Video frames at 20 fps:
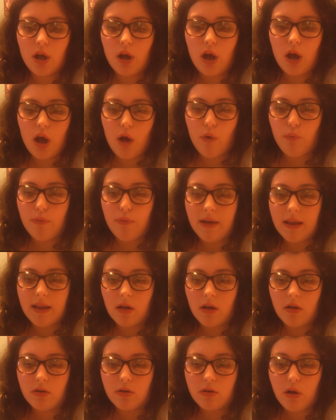a really
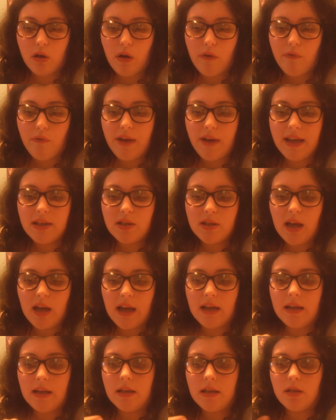good coverage.
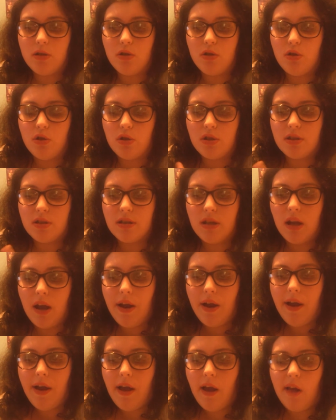It's just
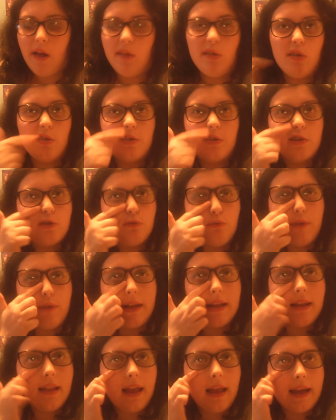looks
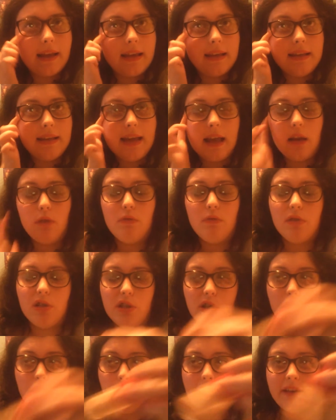really like yellow under
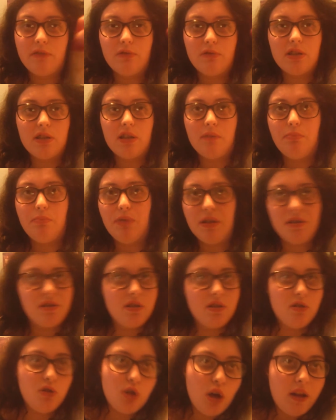your eyes, which I
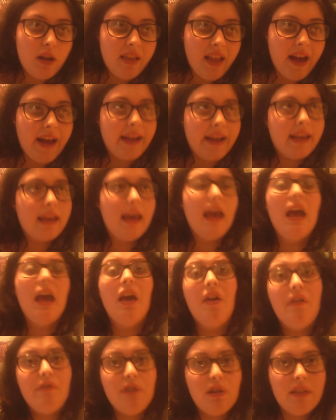personally don't like.
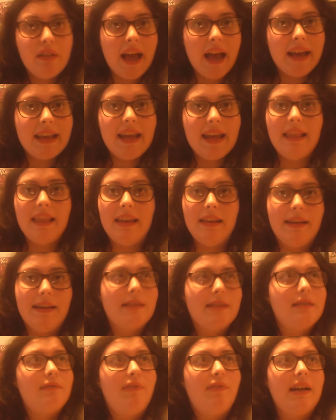If you like it, then
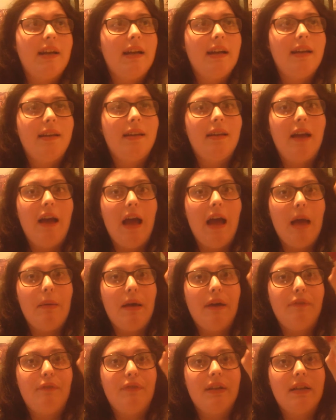that's fine.
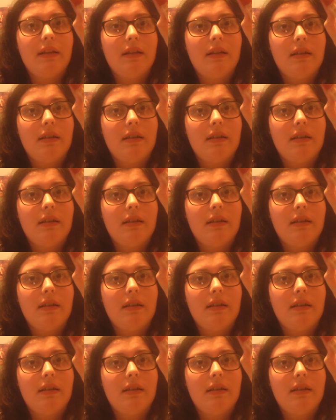I think